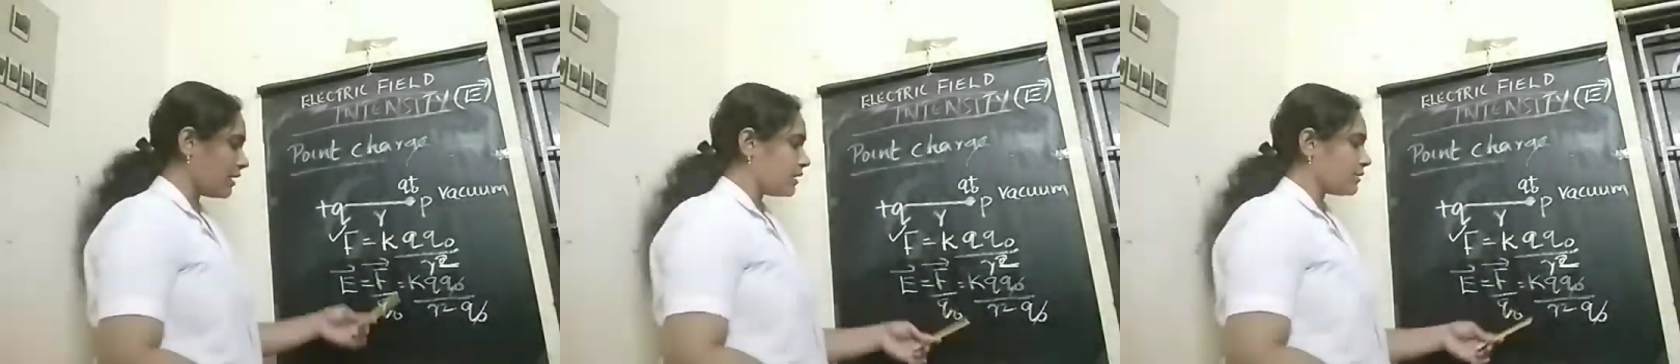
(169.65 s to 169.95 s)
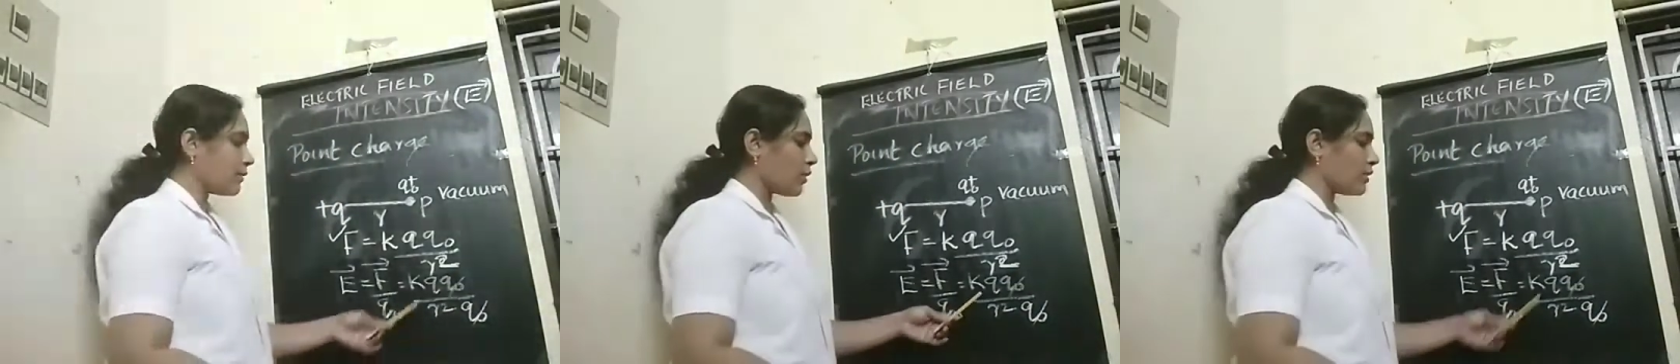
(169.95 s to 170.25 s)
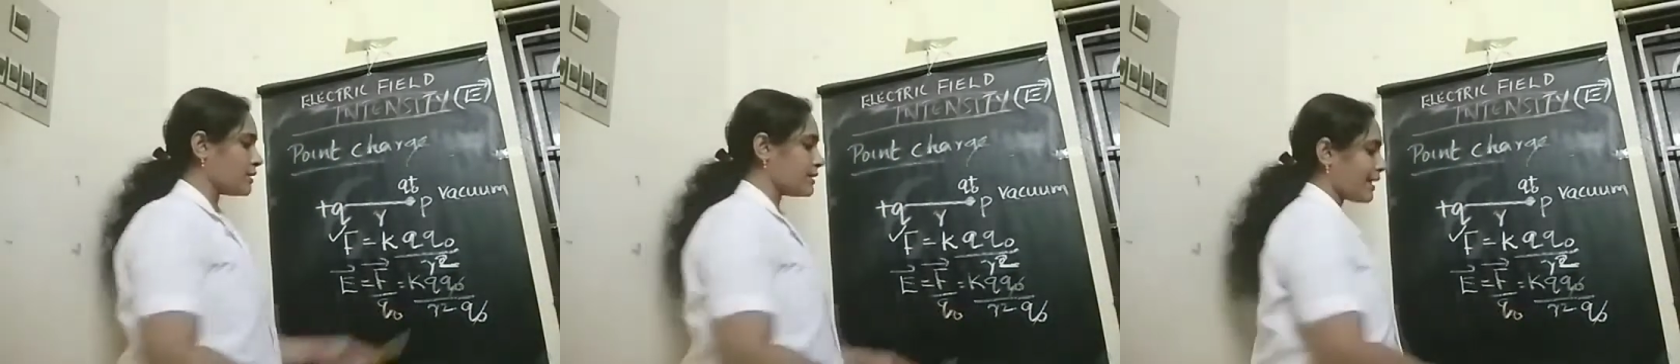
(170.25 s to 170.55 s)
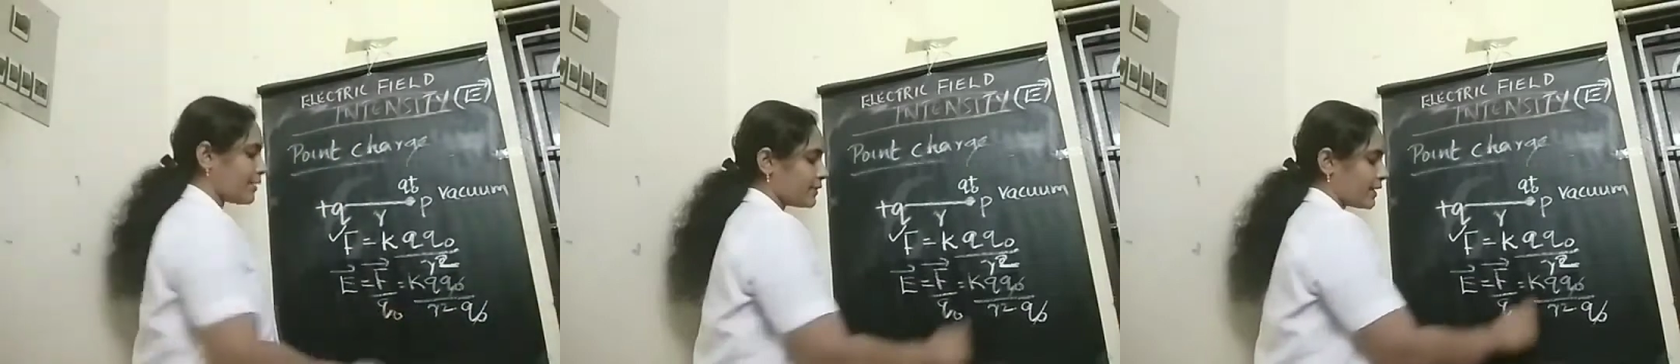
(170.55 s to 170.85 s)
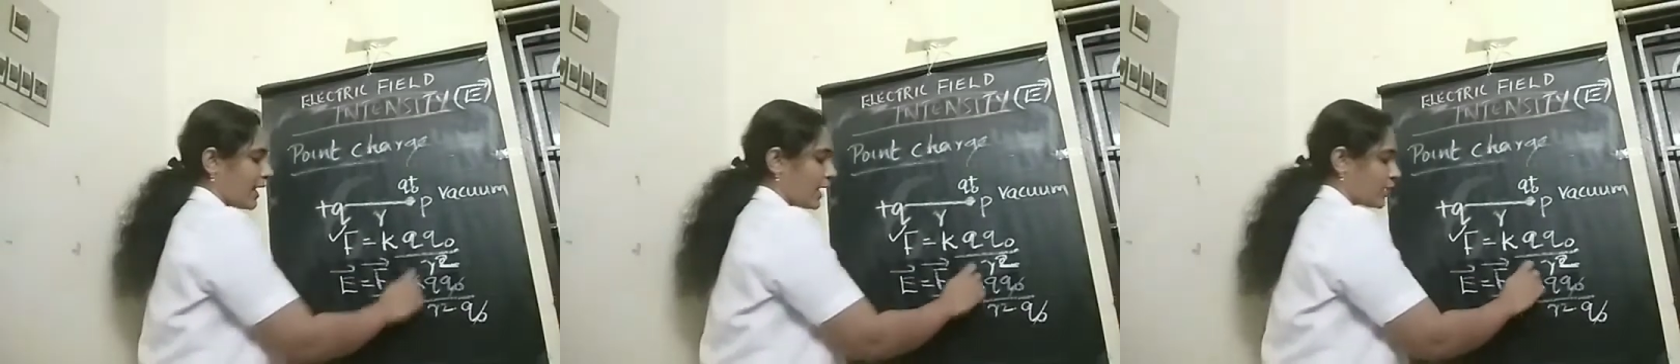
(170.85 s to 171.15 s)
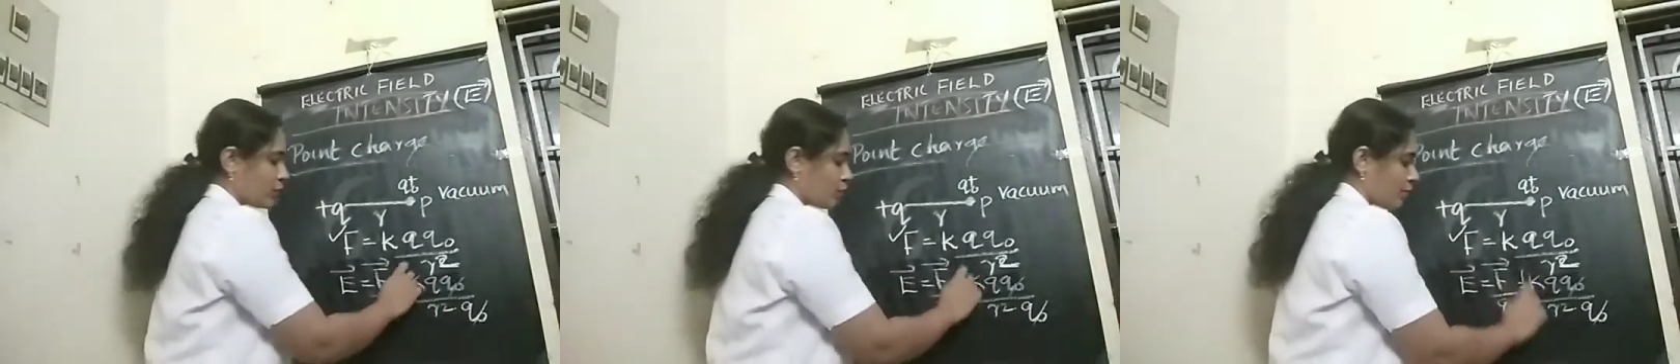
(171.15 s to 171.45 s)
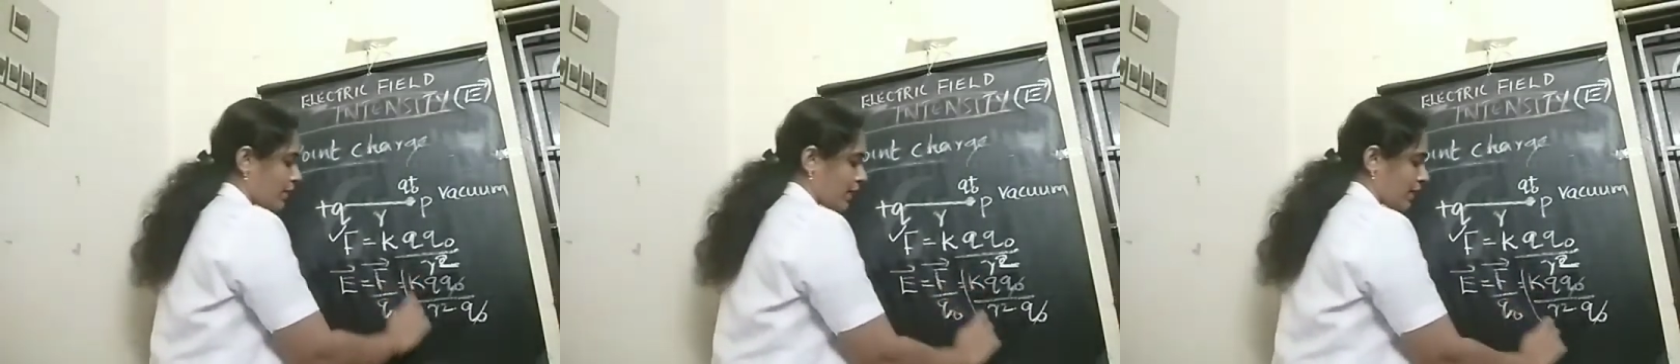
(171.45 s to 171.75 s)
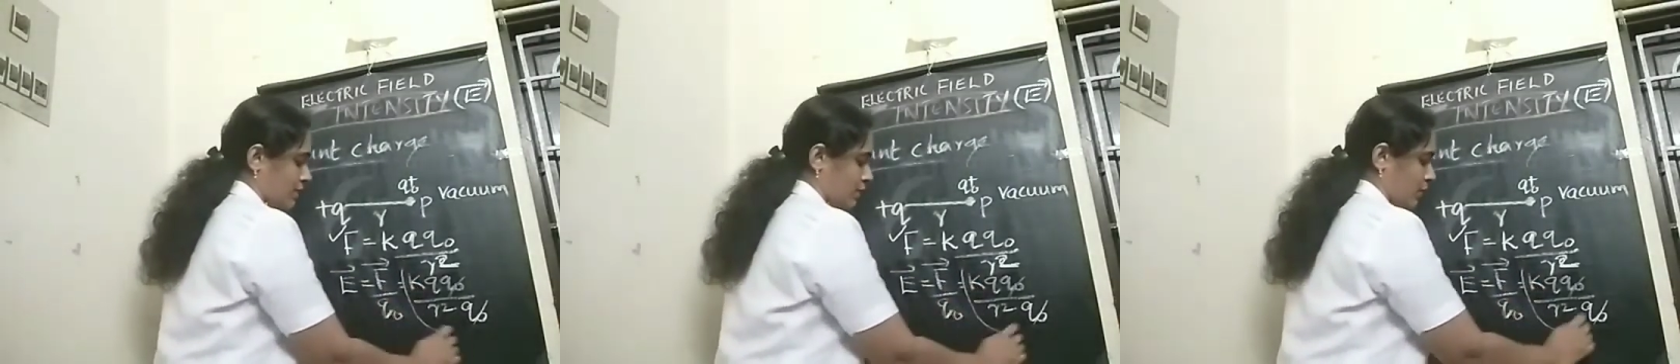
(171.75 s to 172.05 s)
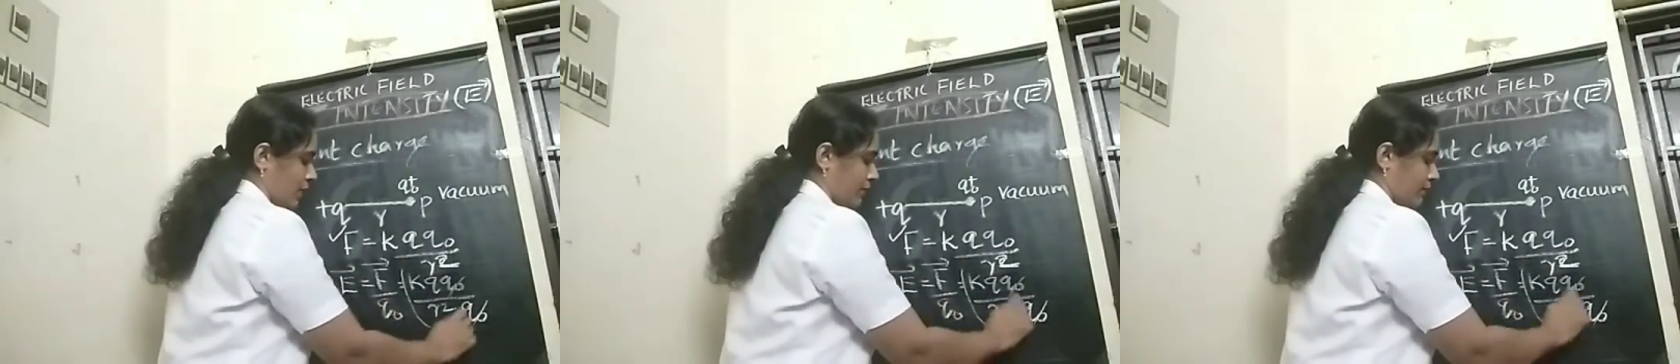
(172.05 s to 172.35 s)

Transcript: Then what is left? KQ by R square.